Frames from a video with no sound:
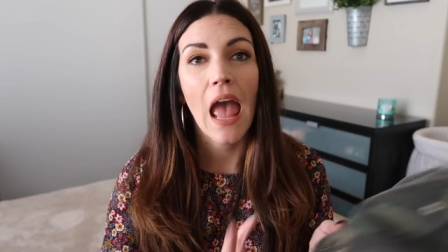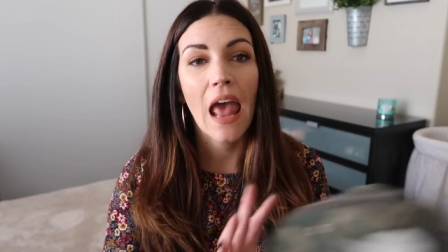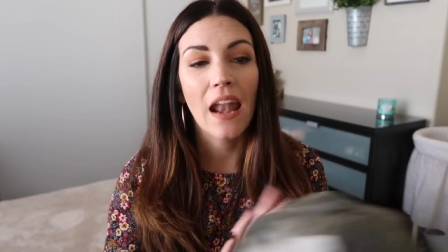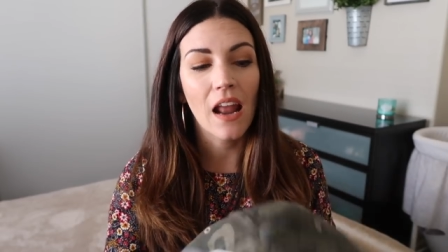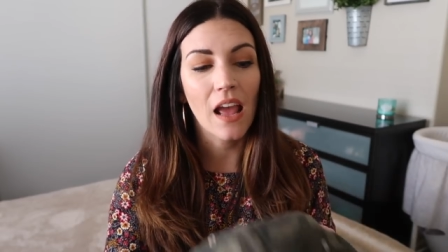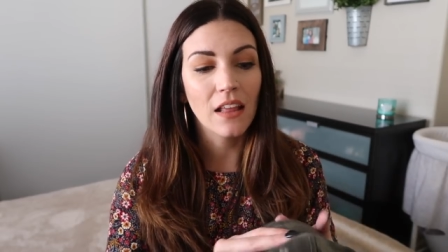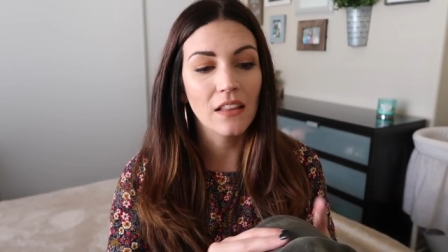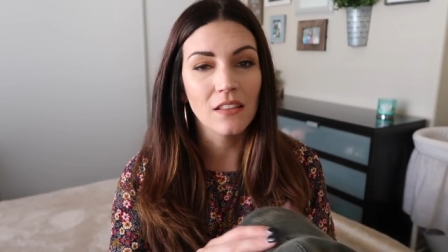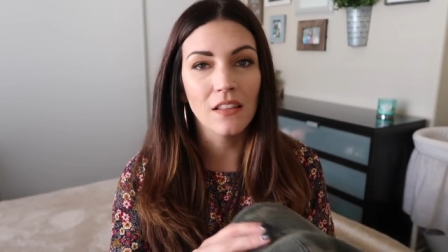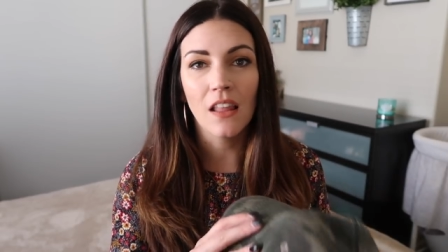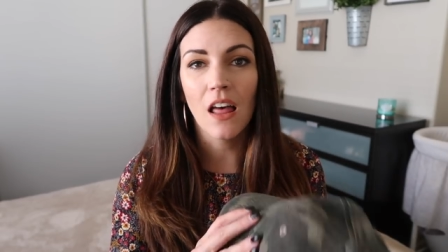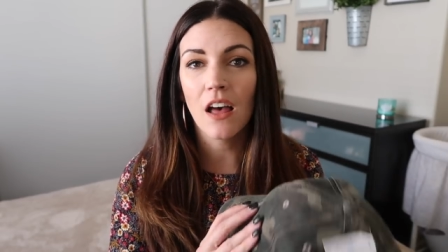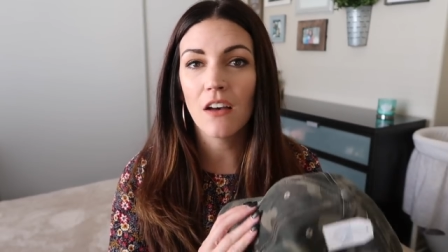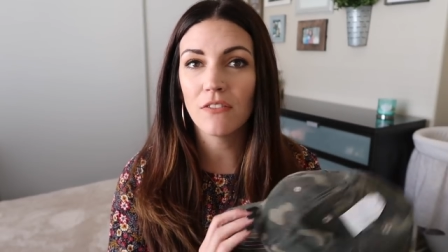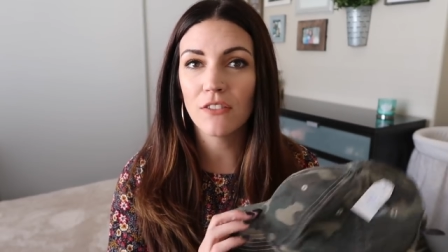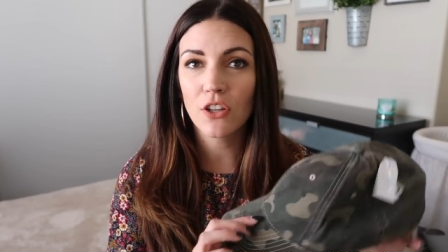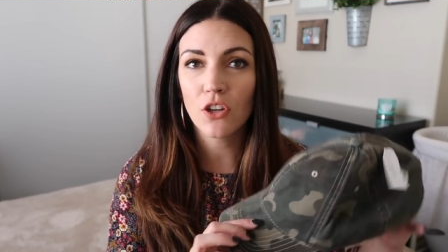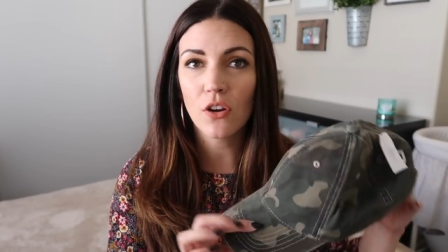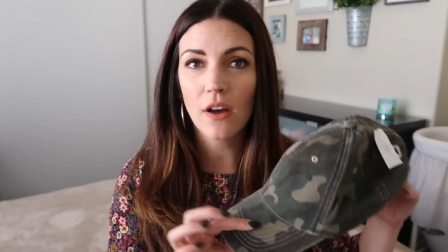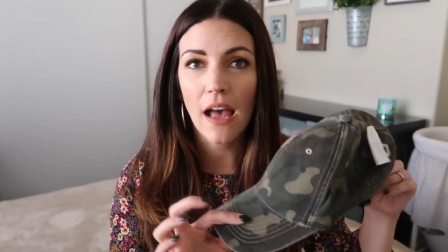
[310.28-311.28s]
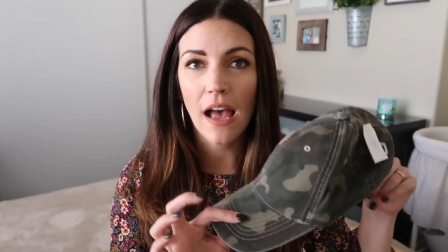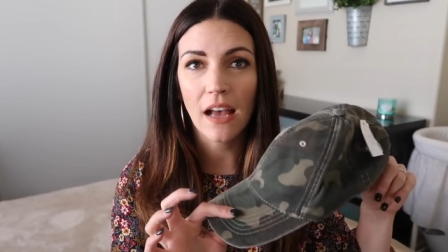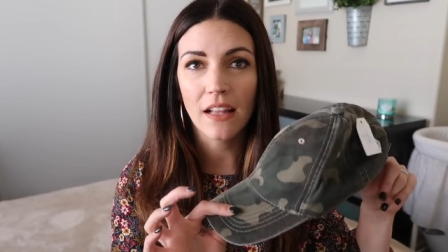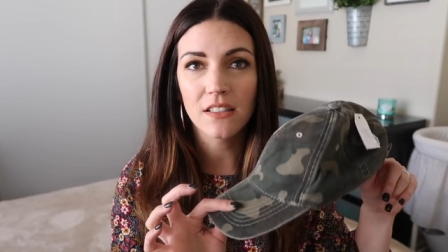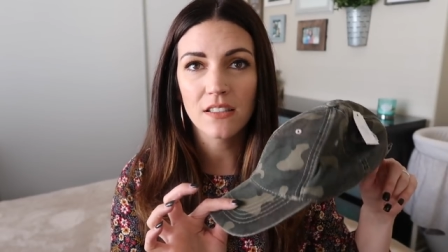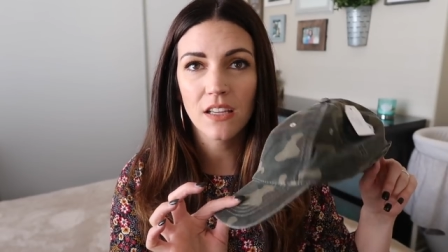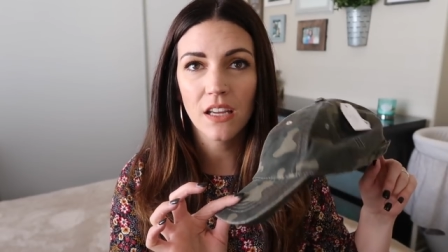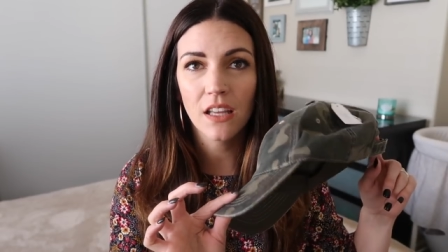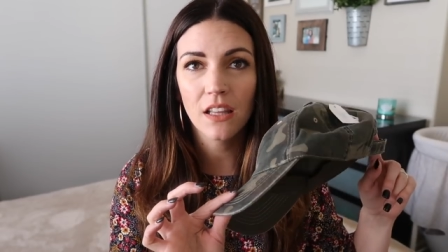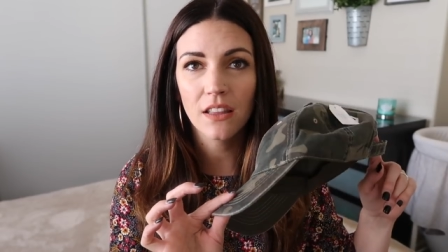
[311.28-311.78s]
And I love little
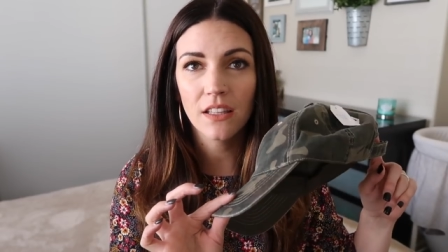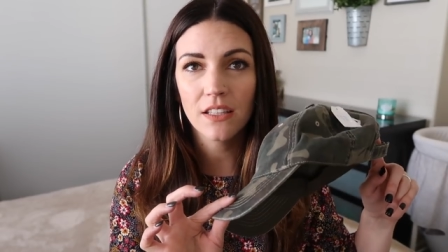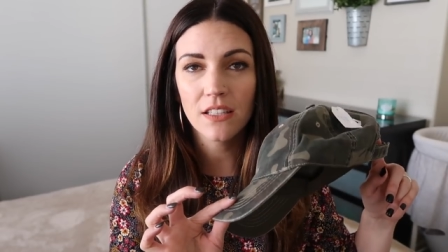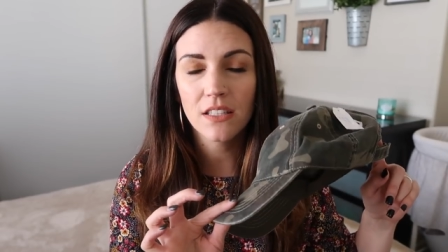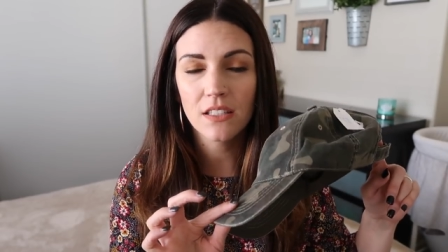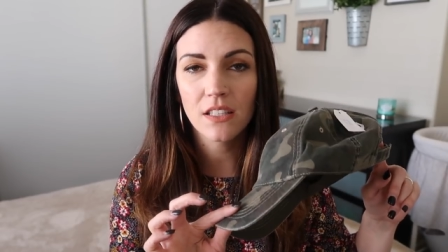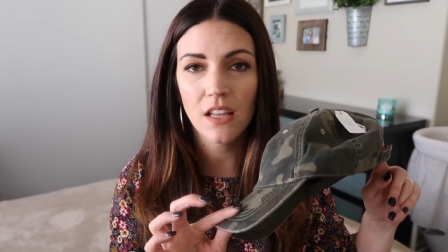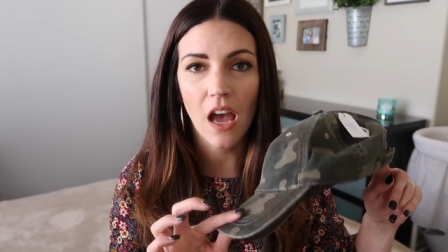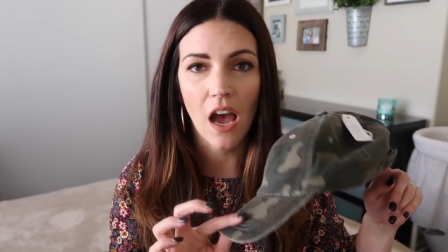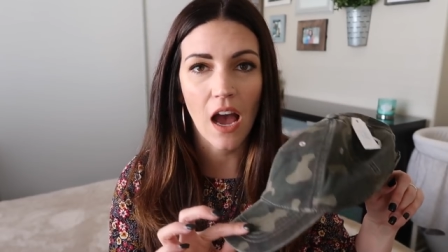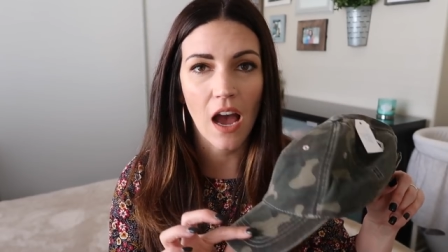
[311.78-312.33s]
hats like this.